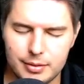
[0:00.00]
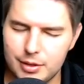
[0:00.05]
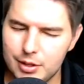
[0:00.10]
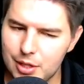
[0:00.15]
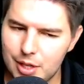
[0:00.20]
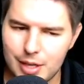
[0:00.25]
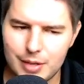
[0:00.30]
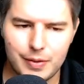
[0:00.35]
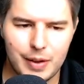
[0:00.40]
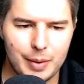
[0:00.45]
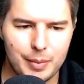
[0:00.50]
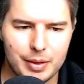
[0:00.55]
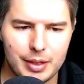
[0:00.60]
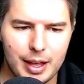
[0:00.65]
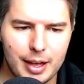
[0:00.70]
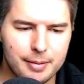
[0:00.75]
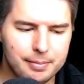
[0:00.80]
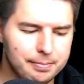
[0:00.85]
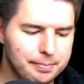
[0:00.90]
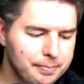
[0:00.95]
Just fine with that.
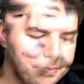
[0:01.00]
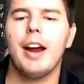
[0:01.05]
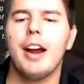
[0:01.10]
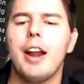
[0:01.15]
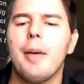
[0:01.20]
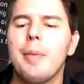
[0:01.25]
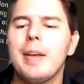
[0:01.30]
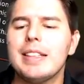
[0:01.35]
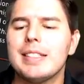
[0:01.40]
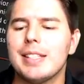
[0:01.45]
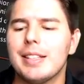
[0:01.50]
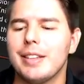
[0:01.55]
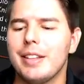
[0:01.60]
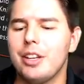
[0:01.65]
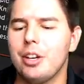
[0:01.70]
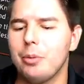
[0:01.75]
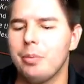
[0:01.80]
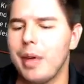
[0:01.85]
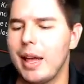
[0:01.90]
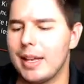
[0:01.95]
All right, up against
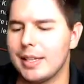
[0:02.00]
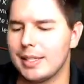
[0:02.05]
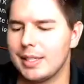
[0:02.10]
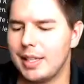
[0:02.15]
Little Bess,